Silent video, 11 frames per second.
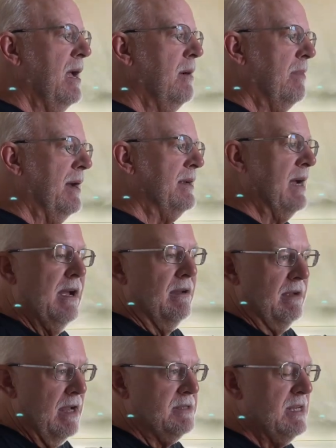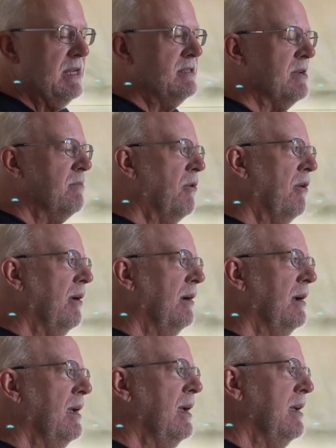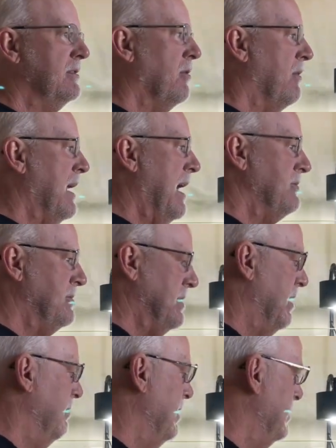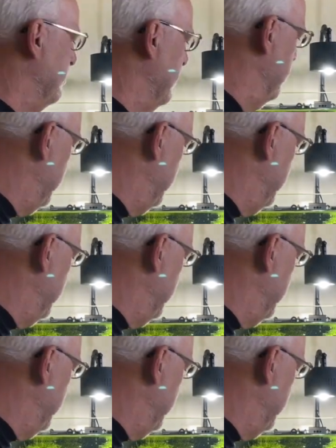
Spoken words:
but I've seen some more. So it has cherry shrimp